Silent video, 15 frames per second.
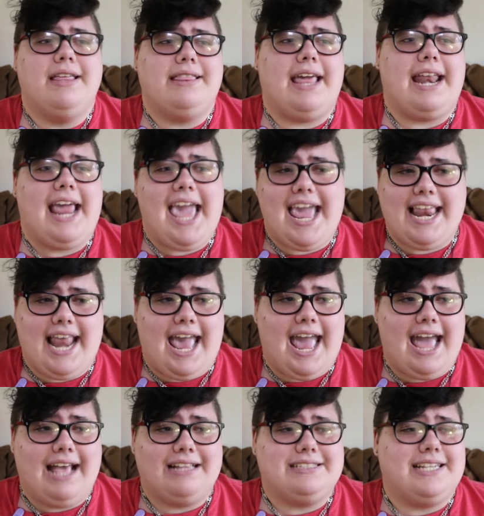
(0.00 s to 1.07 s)
that hate
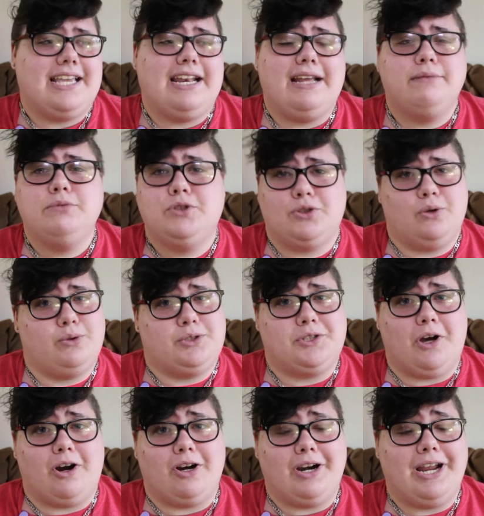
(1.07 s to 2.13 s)
ads, and I'm so
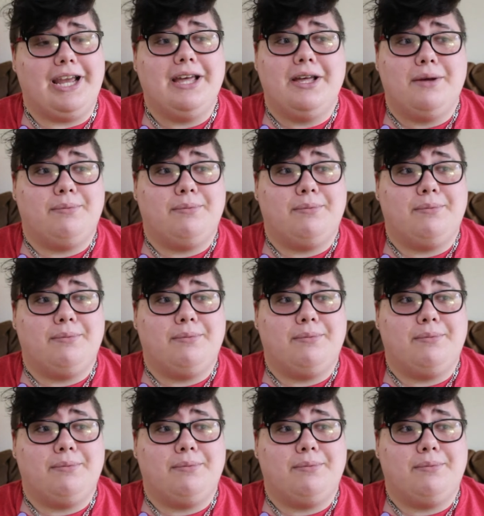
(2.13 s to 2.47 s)
sorry,